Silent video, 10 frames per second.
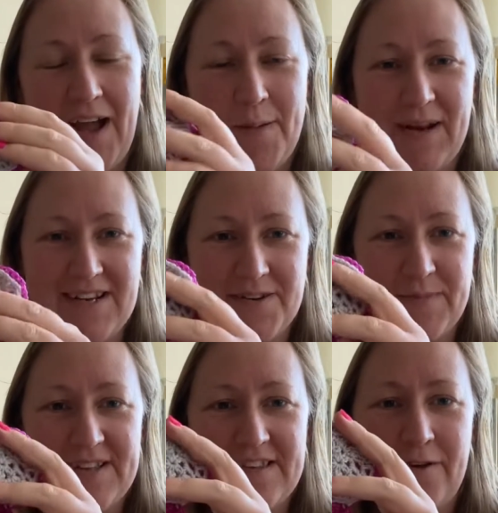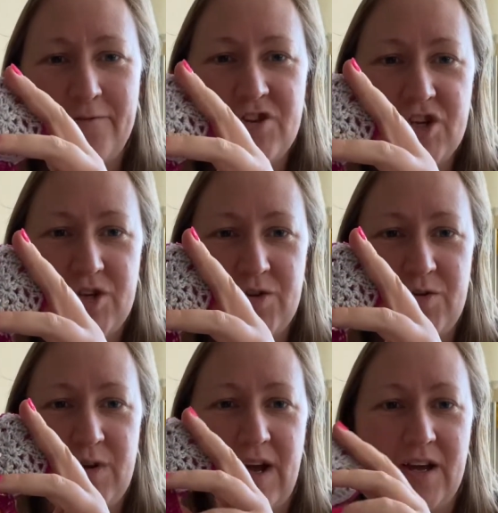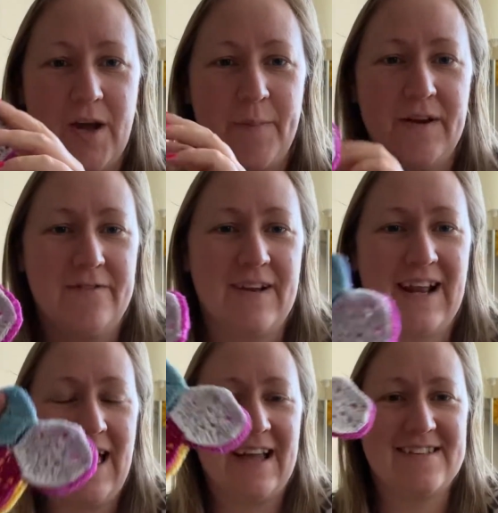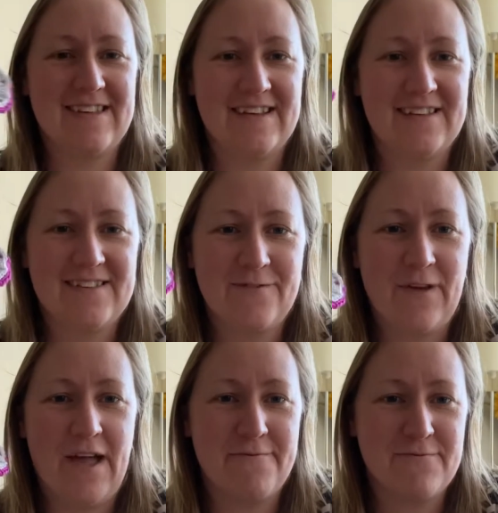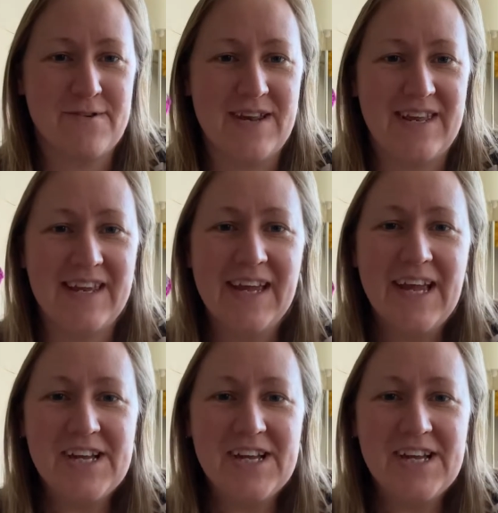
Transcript: I'm letting myself do a couple of little hexies for every